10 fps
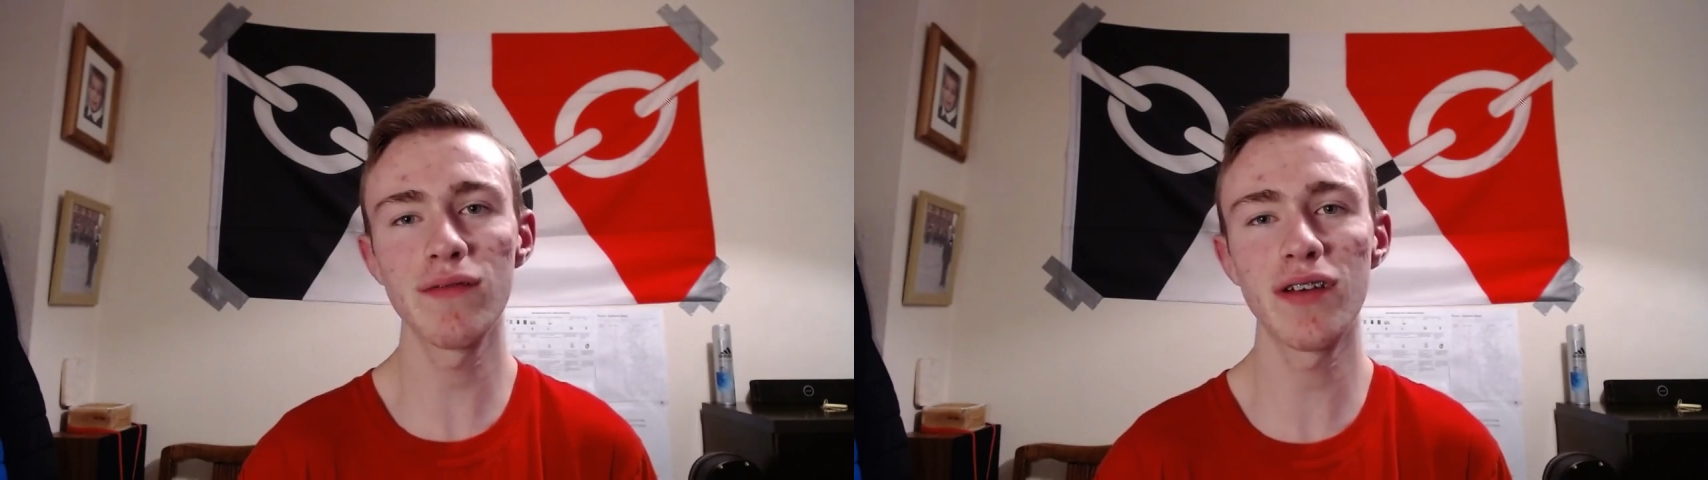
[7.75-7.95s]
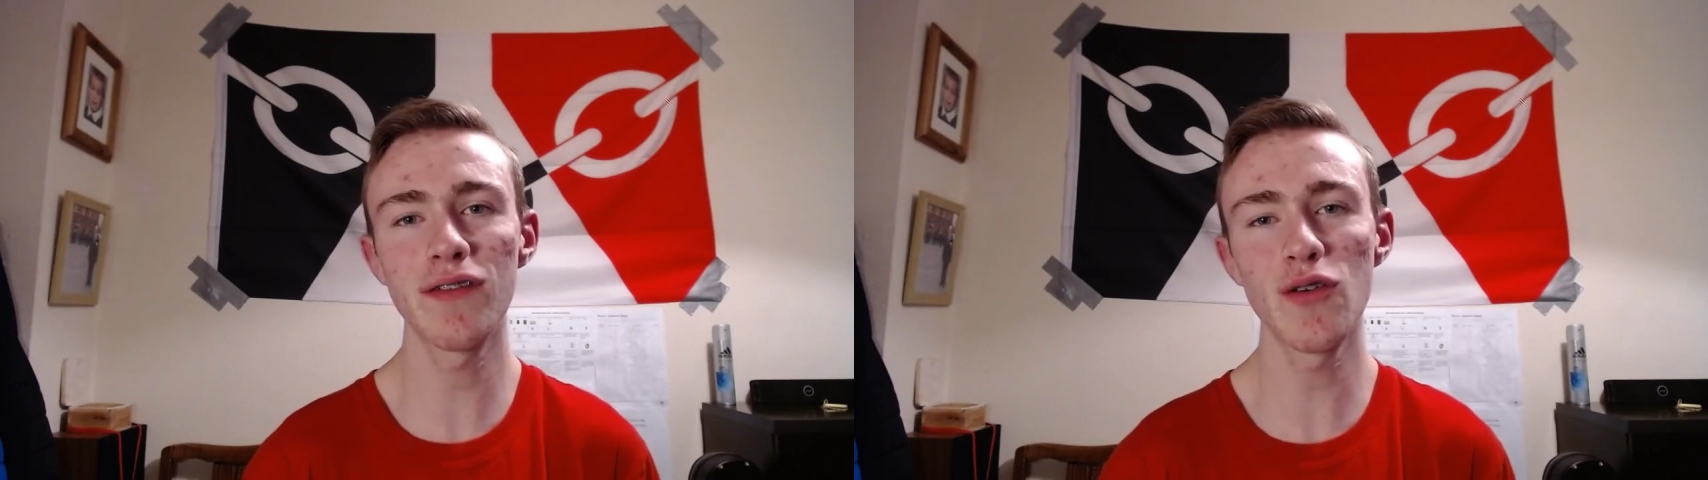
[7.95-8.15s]

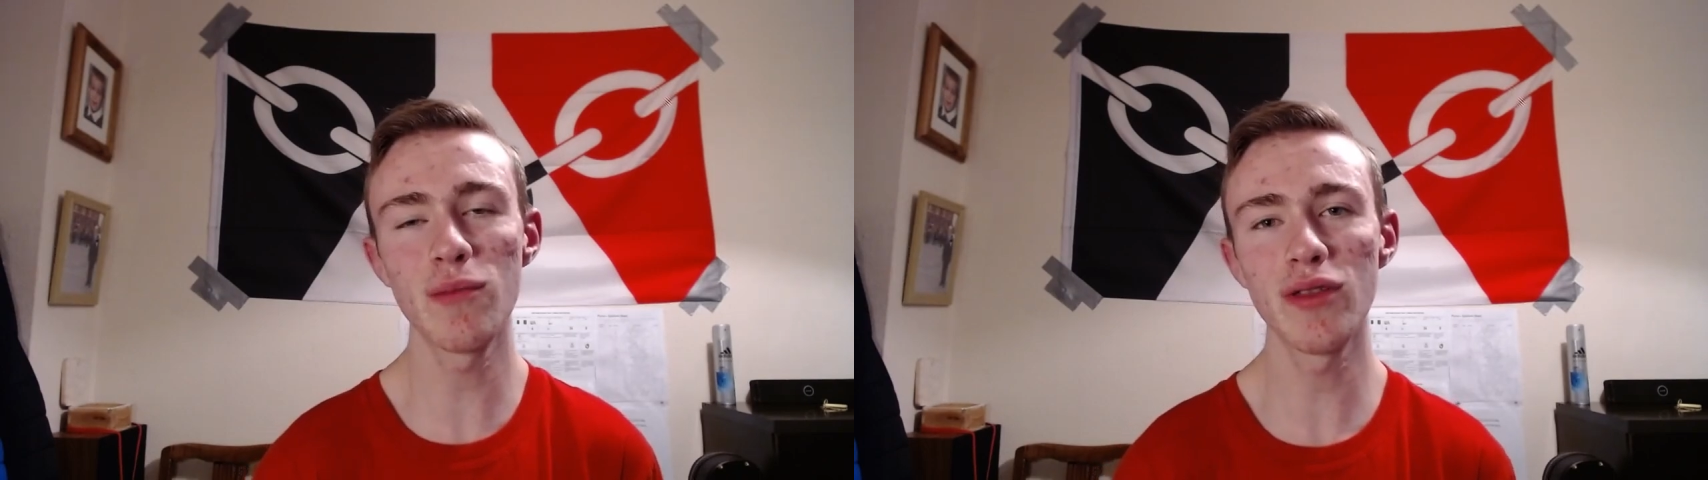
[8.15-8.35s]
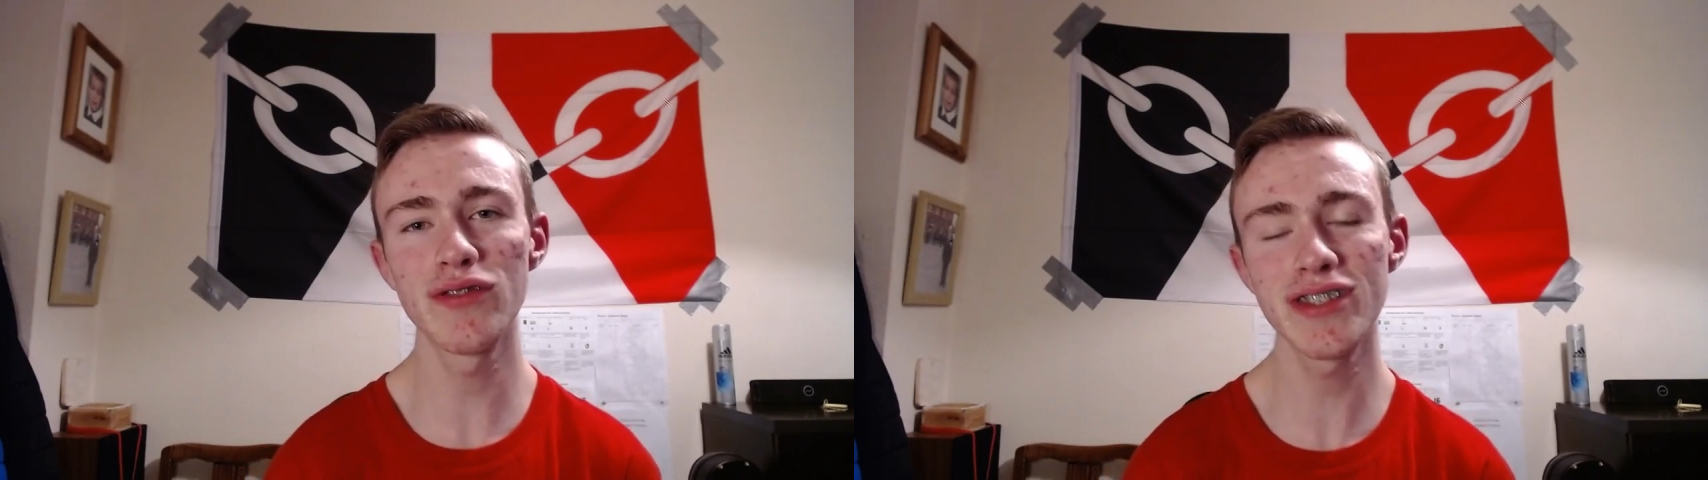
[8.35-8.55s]
for like 4
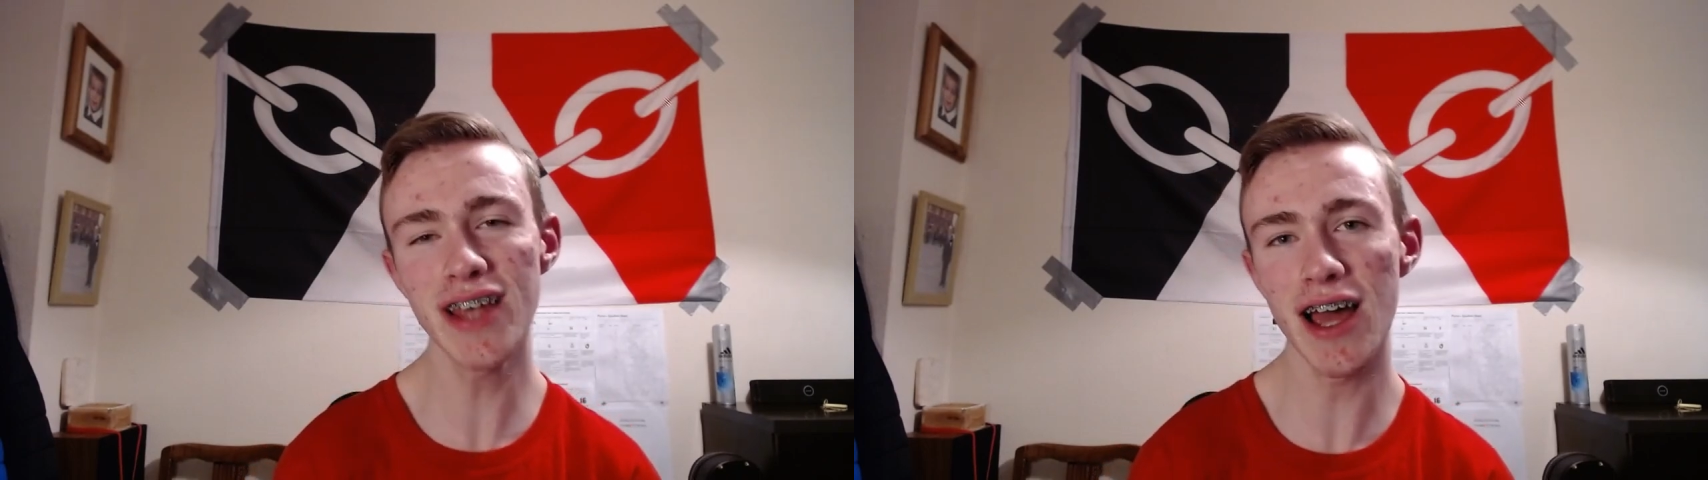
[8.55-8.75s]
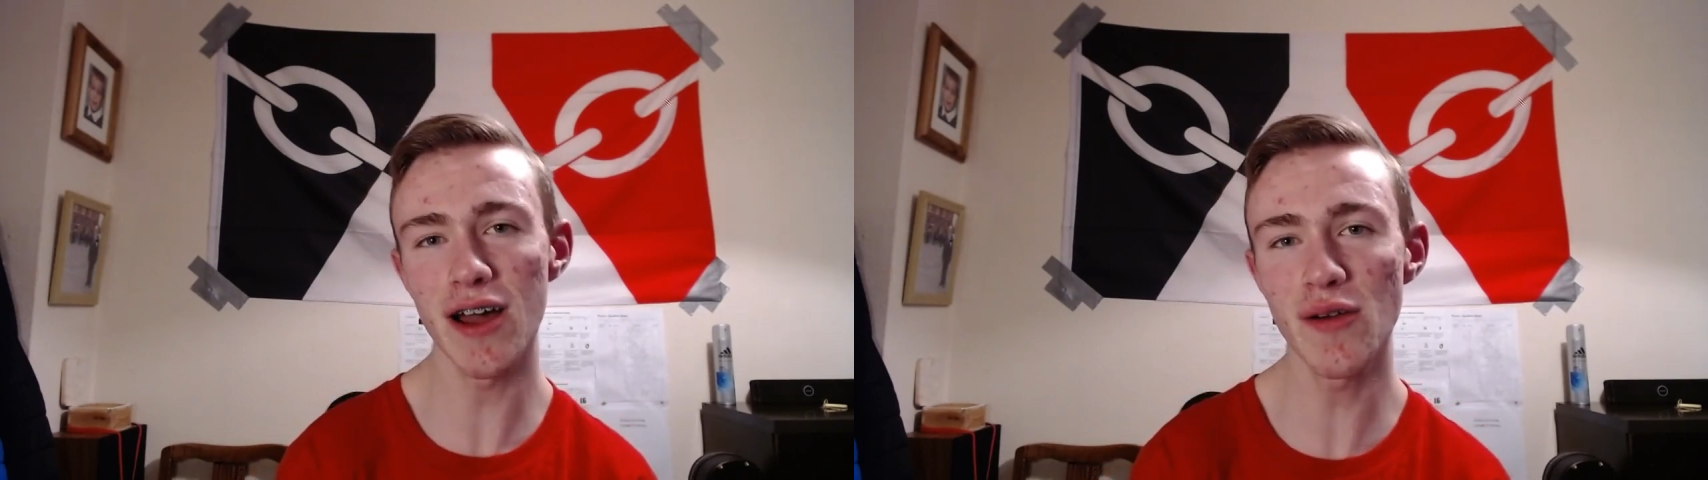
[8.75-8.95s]
months.
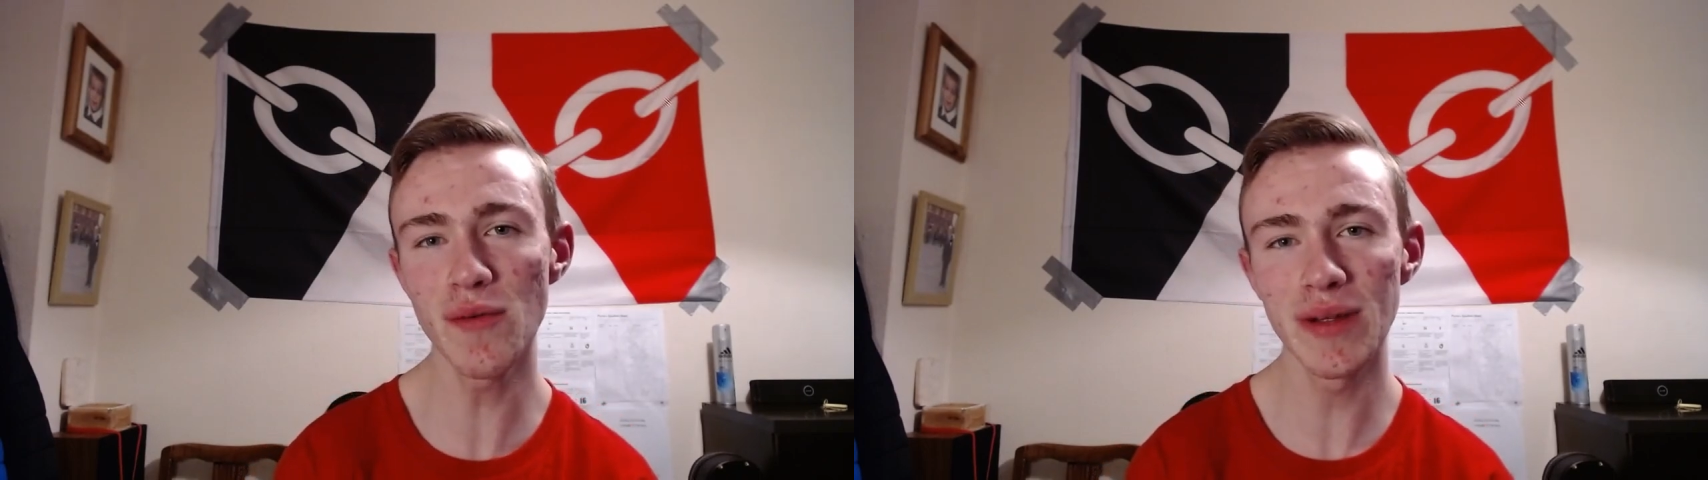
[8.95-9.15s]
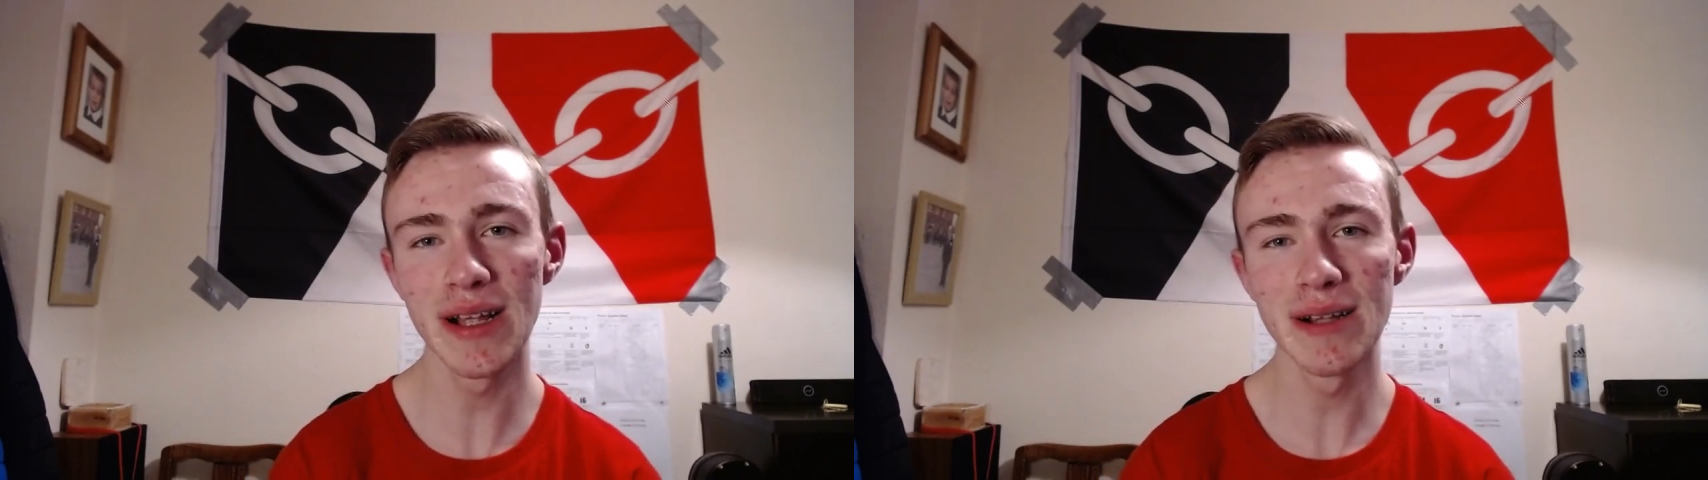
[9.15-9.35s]
So,